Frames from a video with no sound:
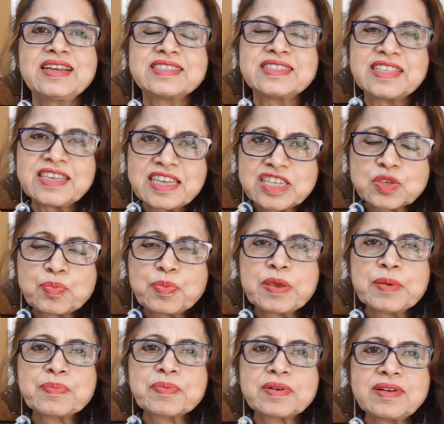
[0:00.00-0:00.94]
These
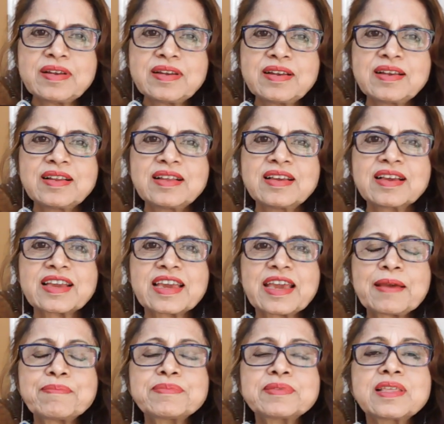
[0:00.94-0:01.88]
people
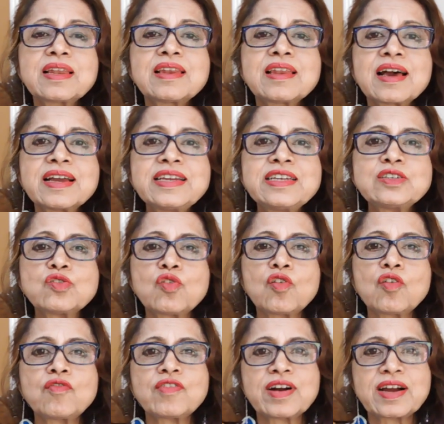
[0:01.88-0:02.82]
kept the light
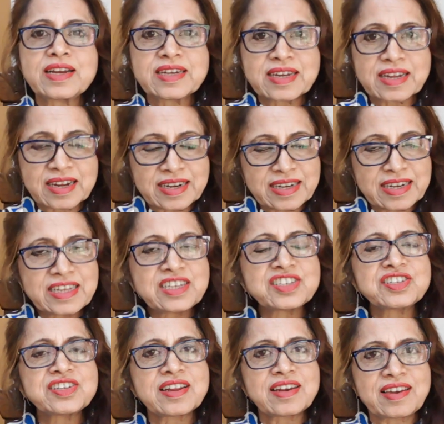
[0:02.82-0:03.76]
of
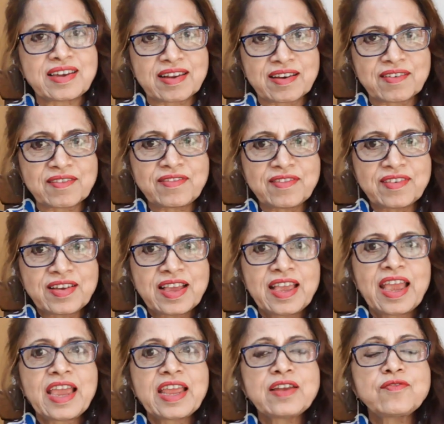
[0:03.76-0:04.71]
unconditional love
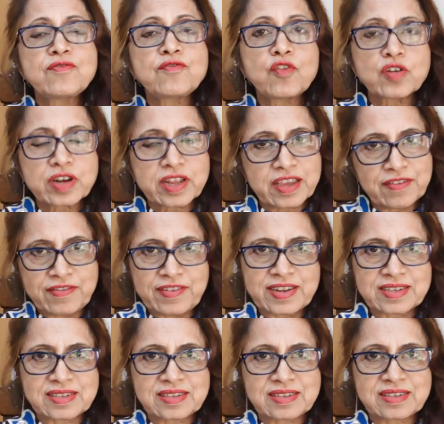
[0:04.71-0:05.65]
and
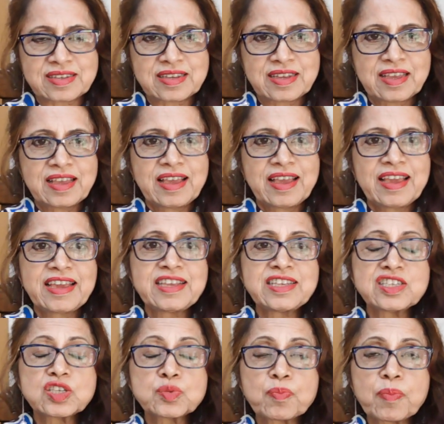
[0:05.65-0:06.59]
forgiveness in
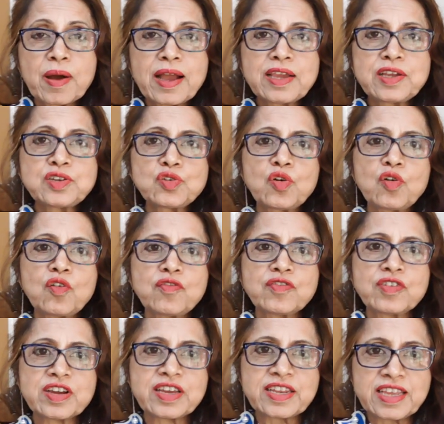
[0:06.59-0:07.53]
spite of
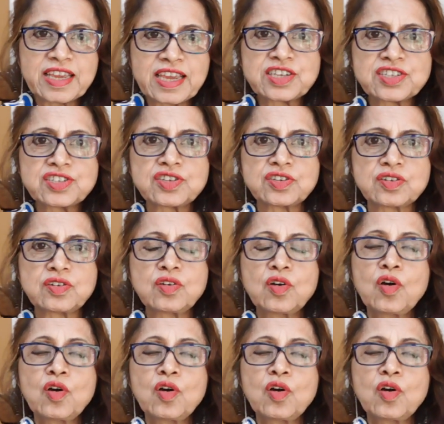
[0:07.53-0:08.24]
creation